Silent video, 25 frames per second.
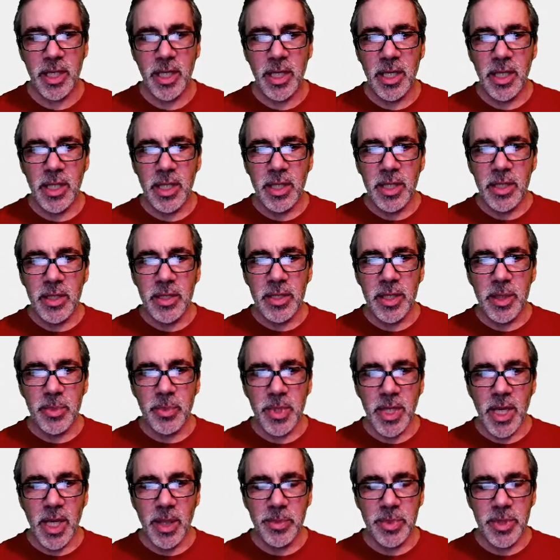
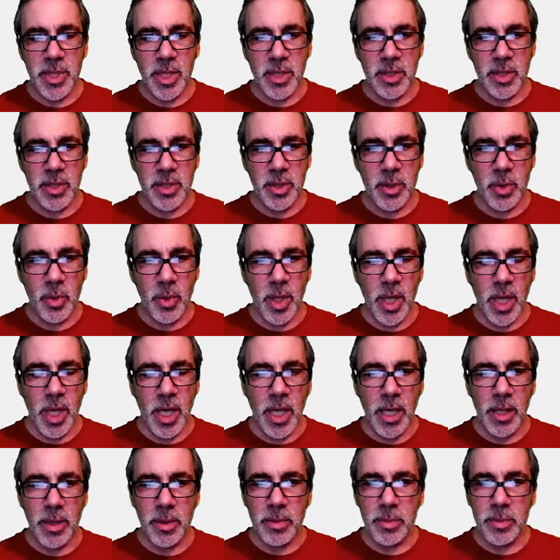Sometimes I'll
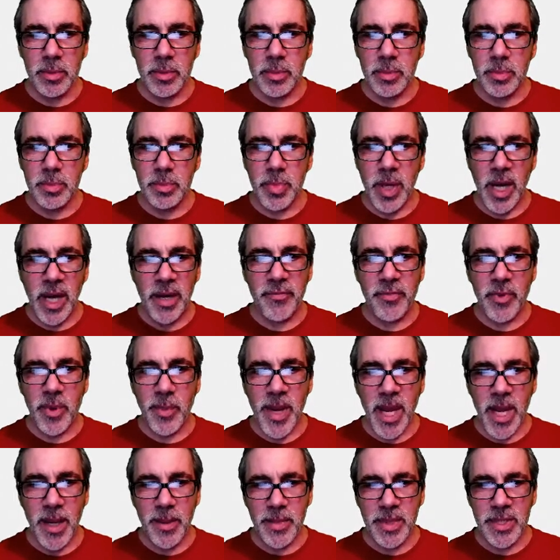do buy from
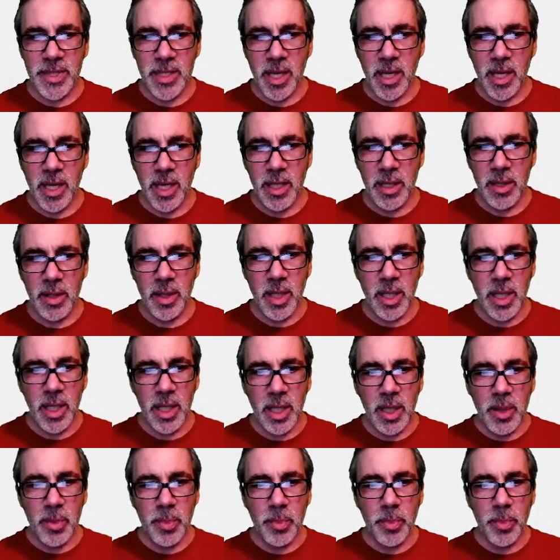Amazon,
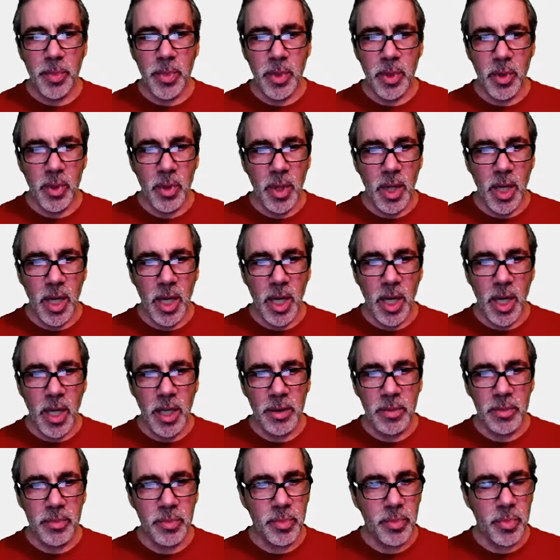where
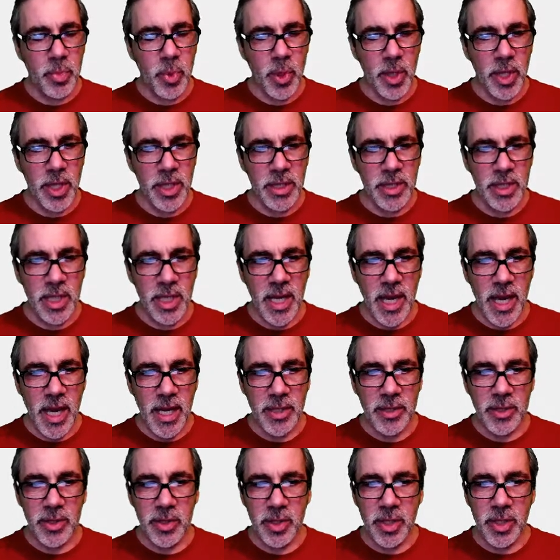it's going to
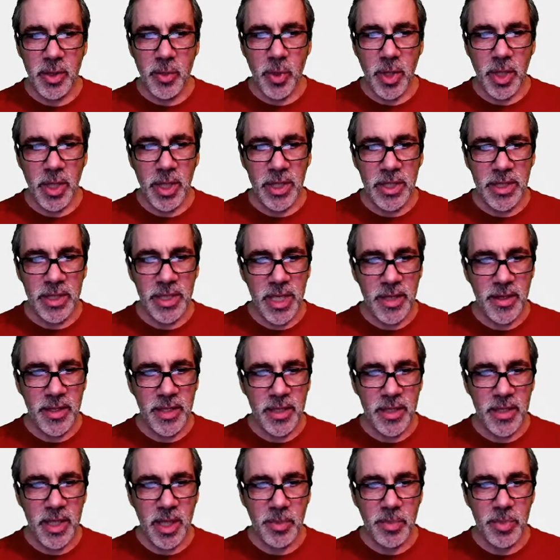actually, we're going to set this
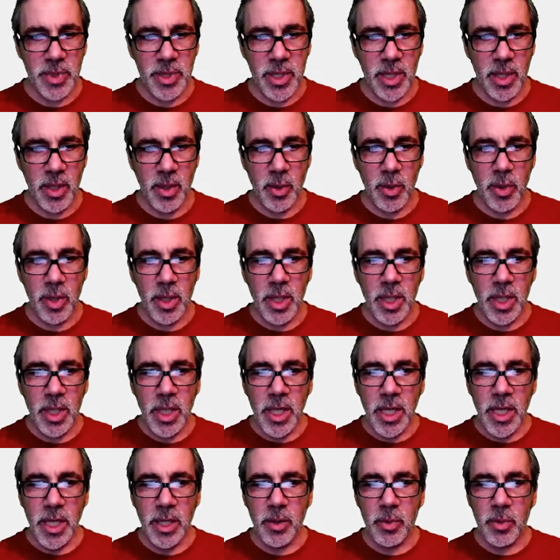up so
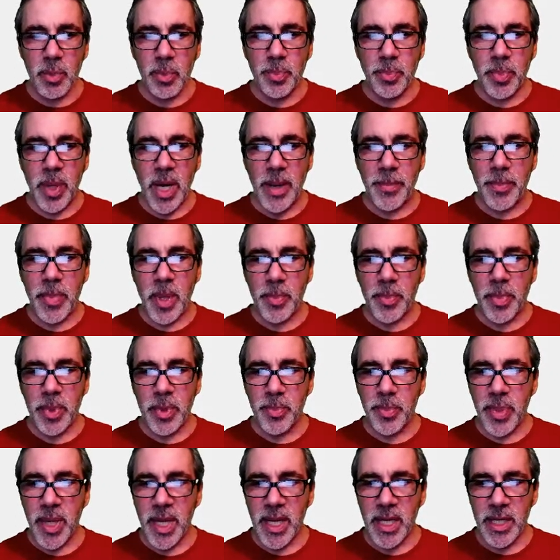it'll pop up a
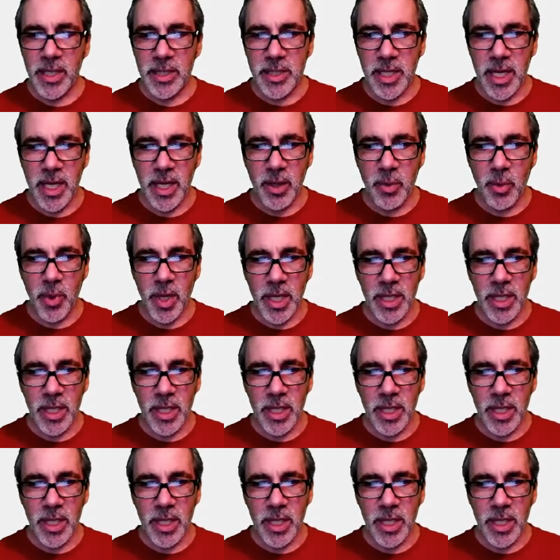page anyway.